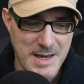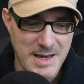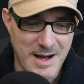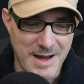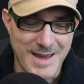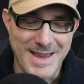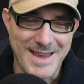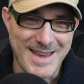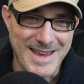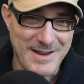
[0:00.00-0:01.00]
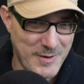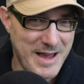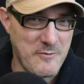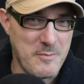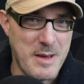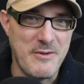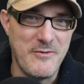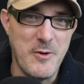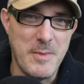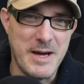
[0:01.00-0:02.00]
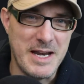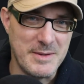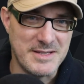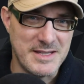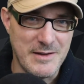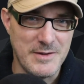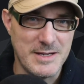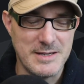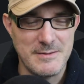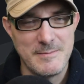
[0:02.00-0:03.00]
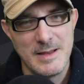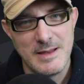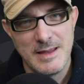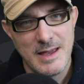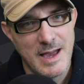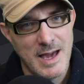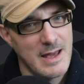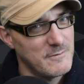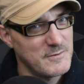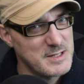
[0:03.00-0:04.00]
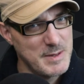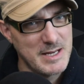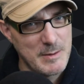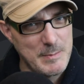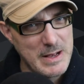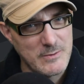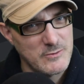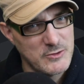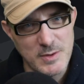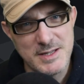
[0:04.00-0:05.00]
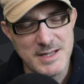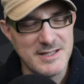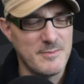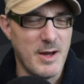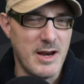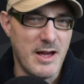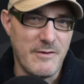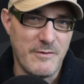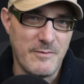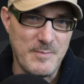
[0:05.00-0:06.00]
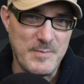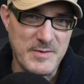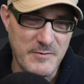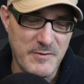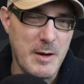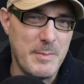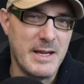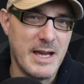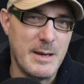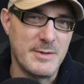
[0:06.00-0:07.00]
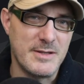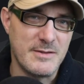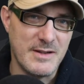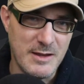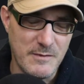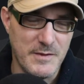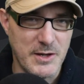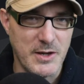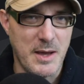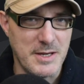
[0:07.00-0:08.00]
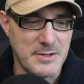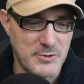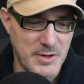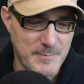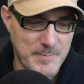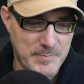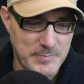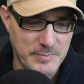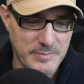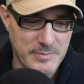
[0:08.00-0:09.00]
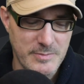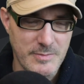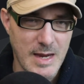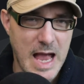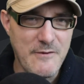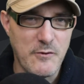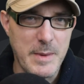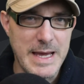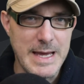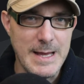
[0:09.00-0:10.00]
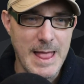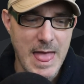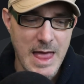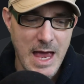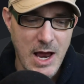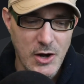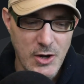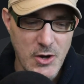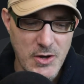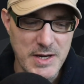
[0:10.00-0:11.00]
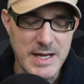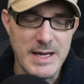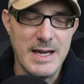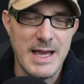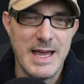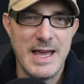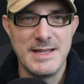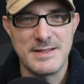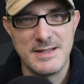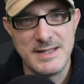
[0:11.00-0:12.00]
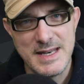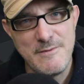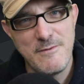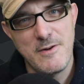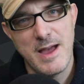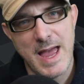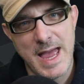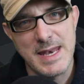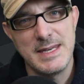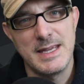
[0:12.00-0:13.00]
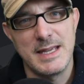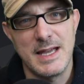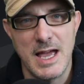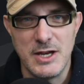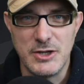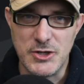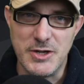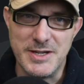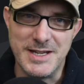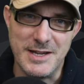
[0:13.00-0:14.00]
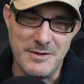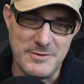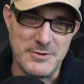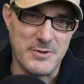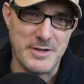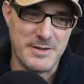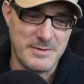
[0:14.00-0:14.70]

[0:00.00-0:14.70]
Hi, if we haven't met before, my name is David, and I've spent about 20 years of my life developing games in the video game industry. And for me, learning is a never-ending journey of joy.